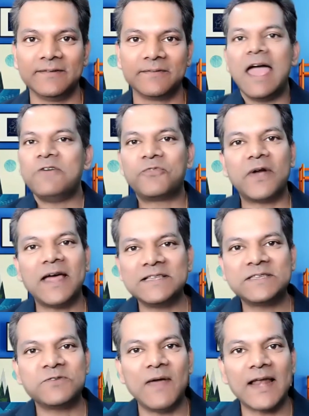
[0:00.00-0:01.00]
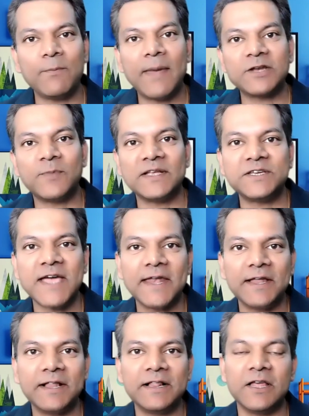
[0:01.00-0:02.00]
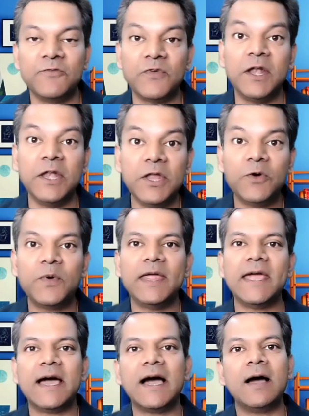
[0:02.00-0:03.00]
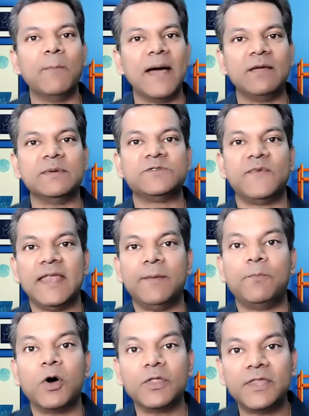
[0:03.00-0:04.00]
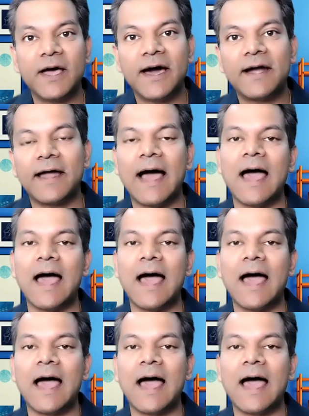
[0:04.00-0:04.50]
Hey friends, welcome back to my channel. If you're new here, my name is Vidy Potdar.